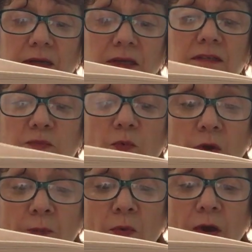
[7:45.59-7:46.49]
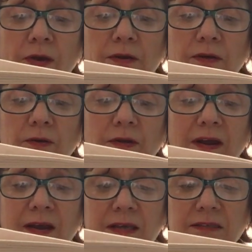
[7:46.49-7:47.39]
It is warm water or
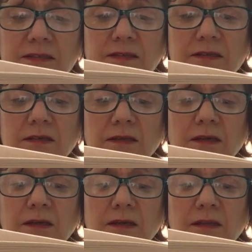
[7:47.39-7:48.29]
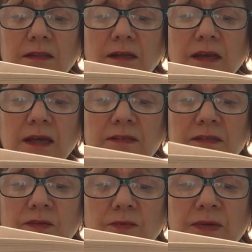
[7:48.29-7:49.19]
ice that
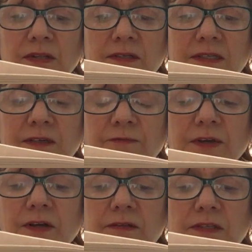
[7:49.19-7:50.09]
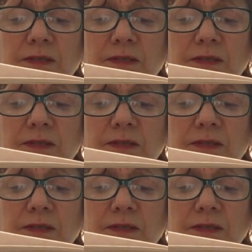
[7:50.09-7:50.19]
has the really difficult